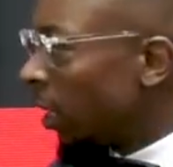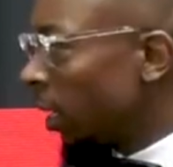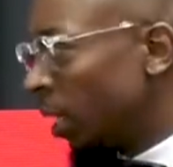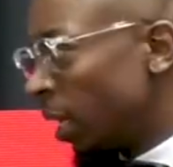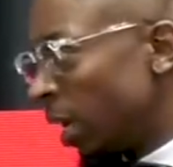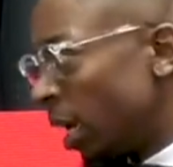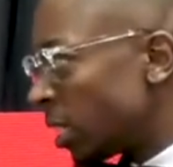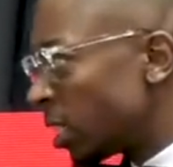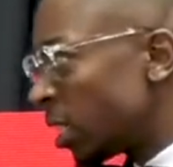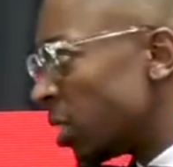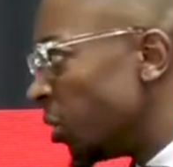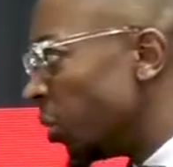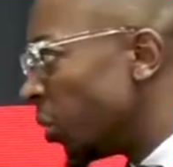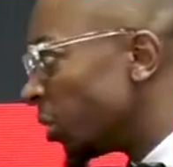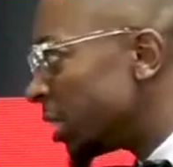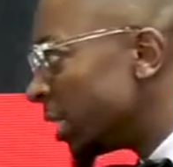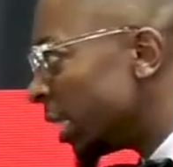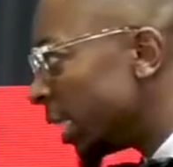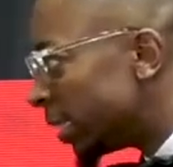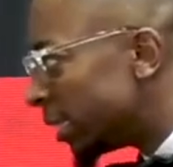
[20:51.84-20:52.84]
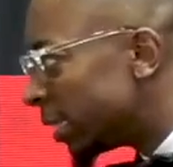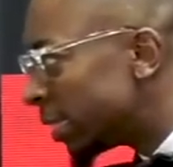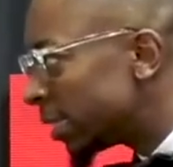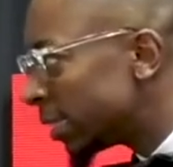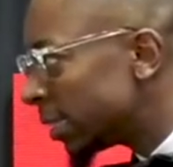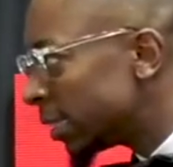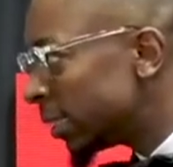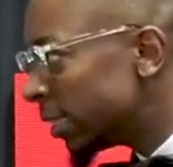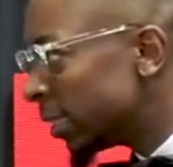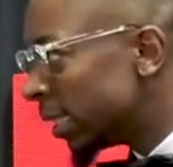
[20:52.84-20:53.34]
And then I said, not yet.
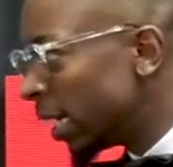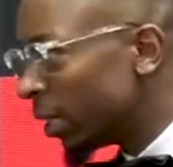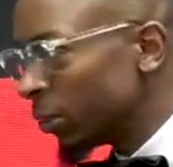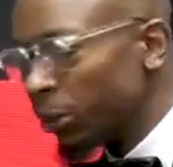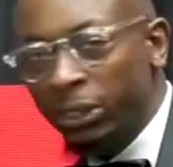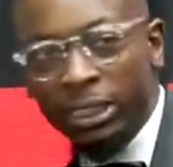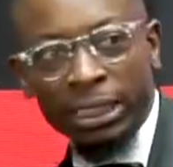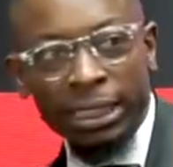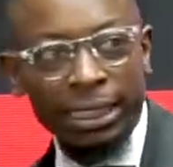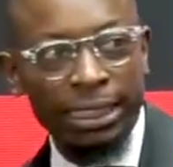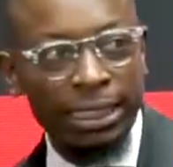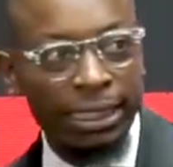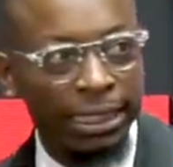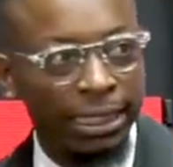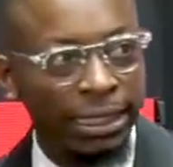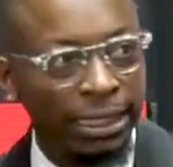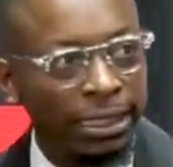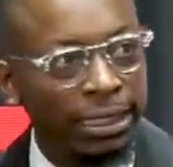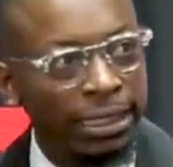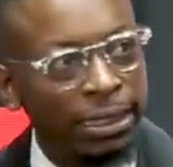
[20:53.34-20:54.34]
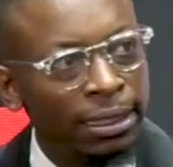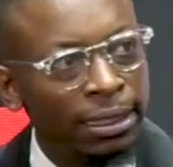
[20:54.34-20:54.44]
I don't need it.